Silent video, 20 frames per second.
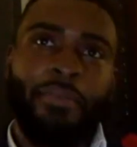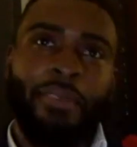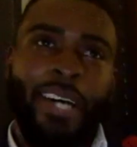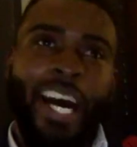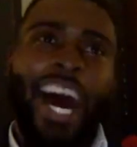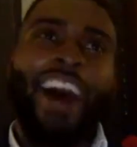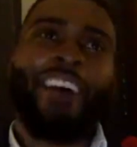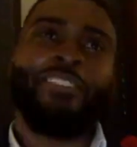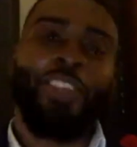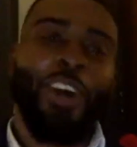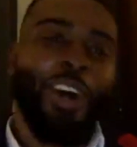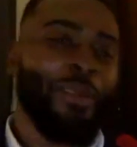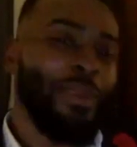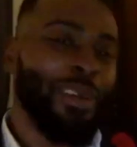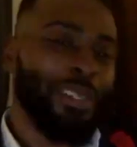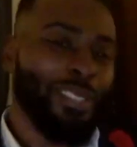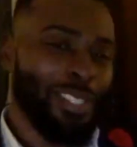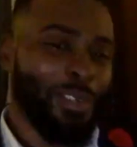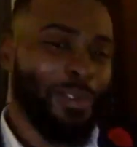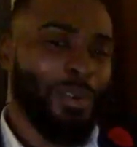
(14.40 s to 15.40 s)
I've thought
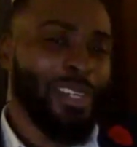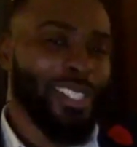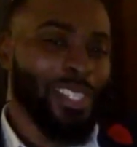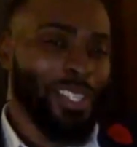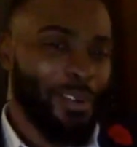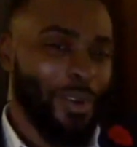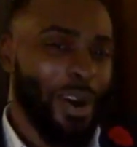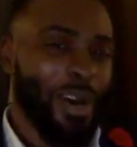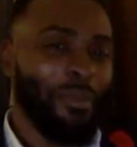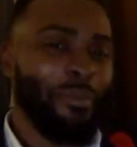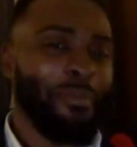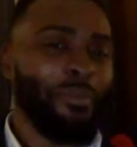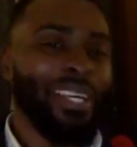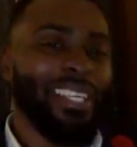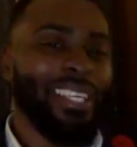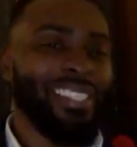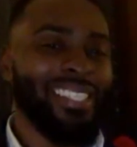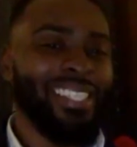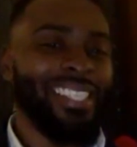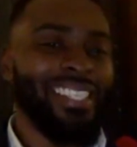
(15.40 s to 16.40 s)
about this question quite a
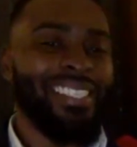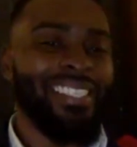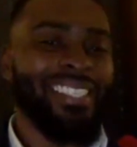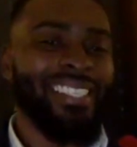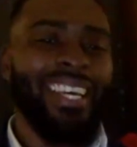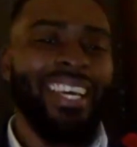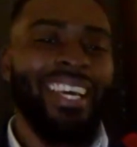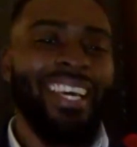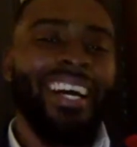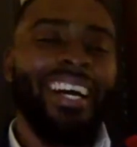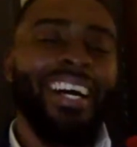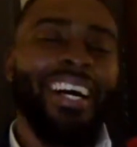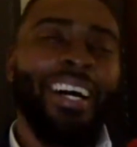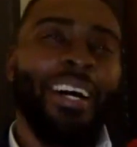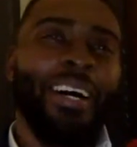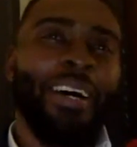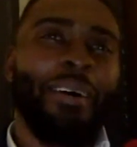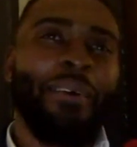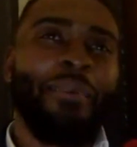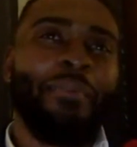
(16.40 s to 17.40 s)
bit since
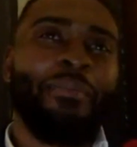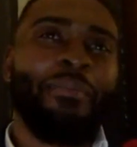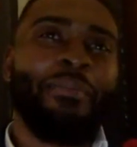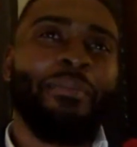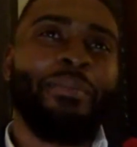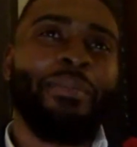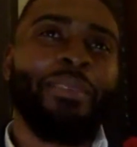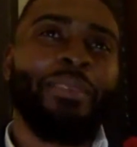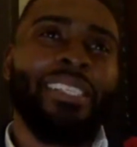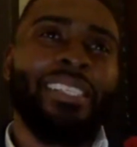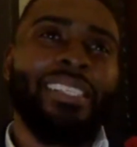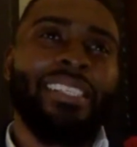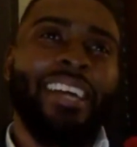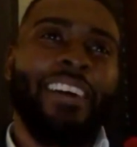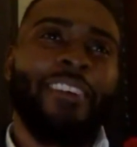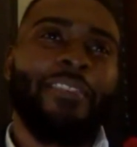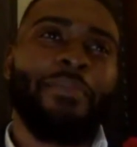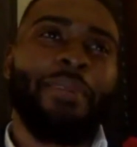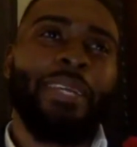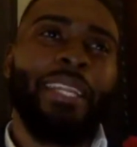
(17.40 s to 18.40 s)

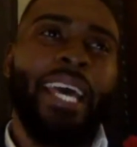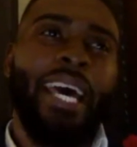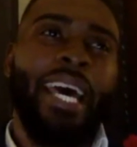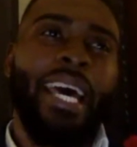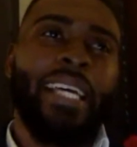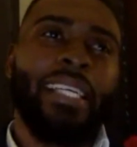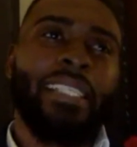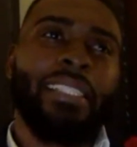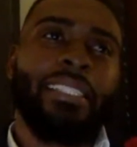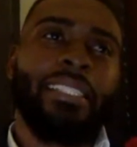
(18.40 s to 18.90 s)
I've been asked.